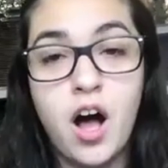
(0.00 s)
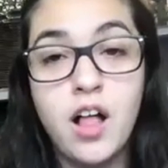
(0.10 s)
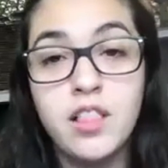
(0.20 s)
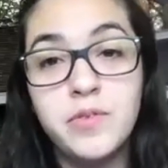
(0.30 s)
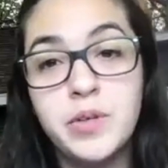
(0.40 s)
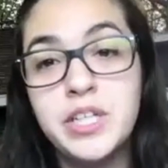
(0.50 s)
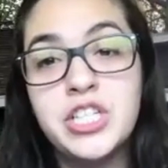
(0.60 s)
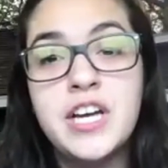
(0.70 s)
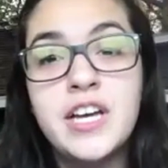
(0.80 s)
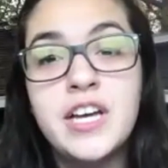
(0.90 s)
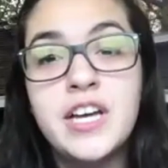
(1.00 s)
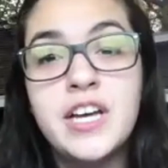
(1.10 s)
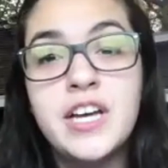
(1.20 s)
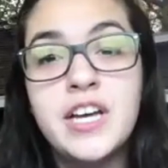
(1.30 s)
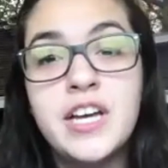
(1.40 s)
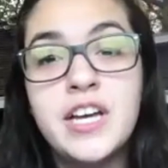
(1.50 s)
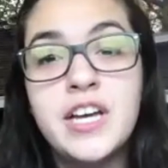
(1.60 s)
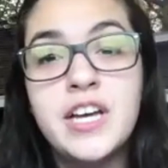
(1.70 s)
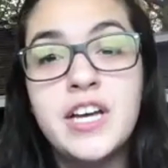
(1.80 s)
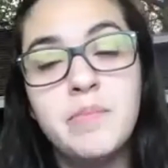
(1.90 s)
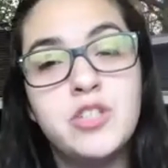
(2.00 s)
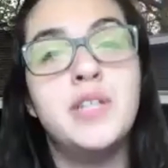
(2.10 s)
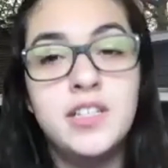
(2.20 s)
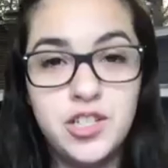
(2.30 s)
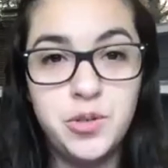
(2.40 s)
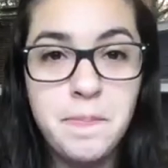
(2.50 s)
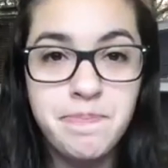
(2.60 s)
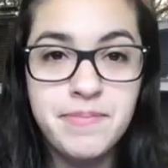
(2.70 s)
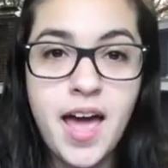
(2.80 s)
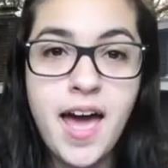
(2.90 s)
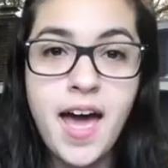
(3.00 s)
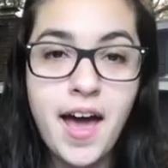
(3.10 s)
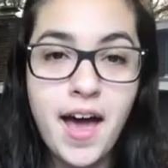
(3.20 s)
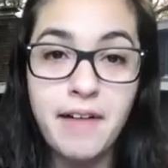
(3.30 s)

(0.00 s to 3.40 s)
all of which can be attributed to you all.